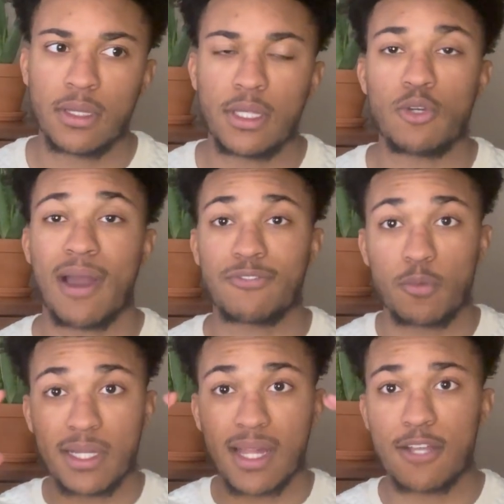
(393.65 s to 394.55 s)
You have to
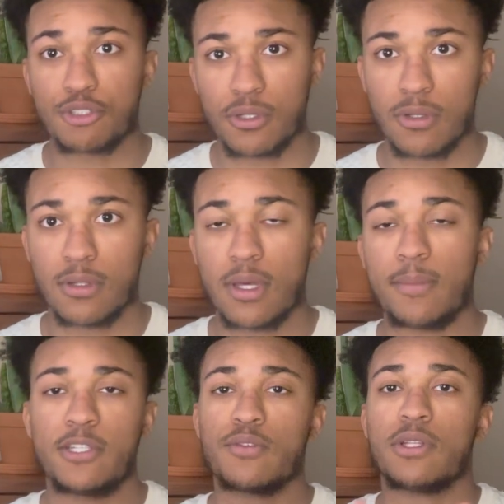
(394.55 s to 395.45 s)
be logical.
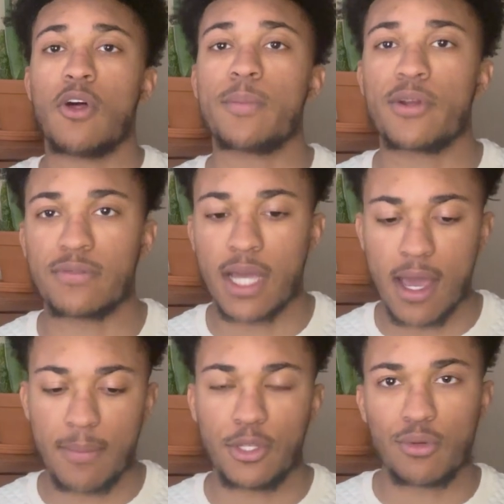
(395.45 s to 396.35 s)
Because over the long period of
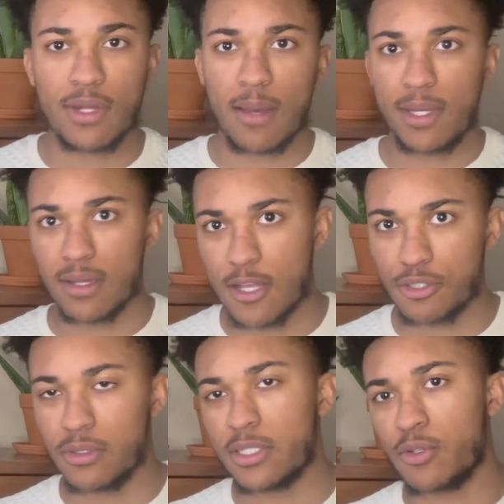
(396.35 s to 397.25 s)
time, you not being
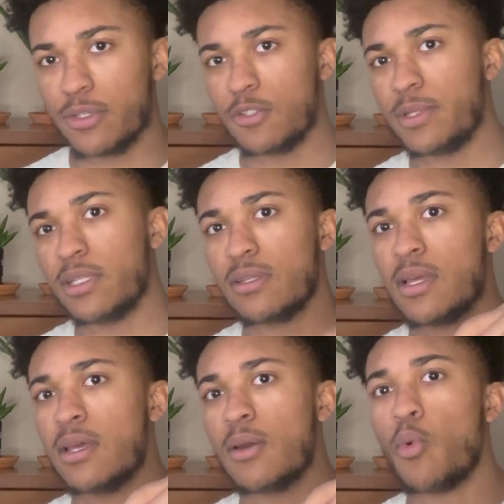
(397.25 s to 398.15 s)
logical is going to be
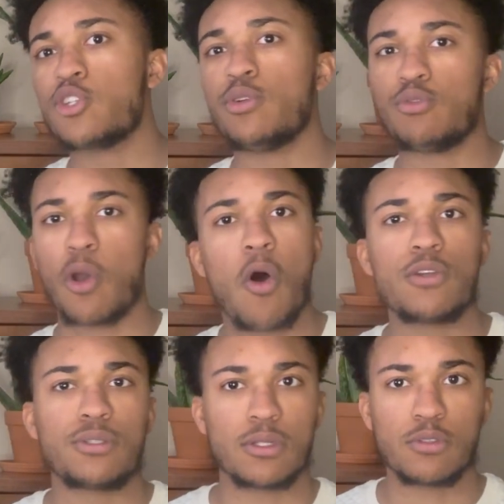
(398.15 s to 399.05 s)
what's going to cause
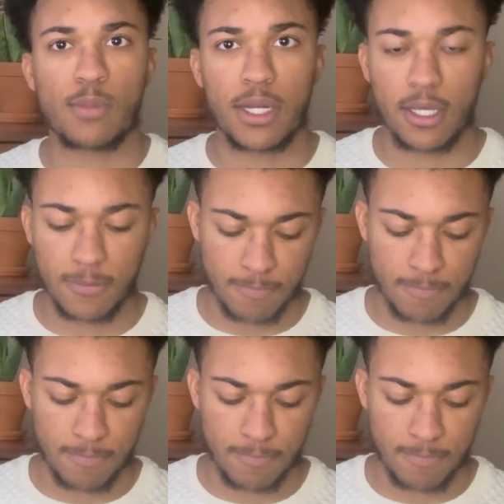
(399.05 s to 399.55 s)
you to lose money.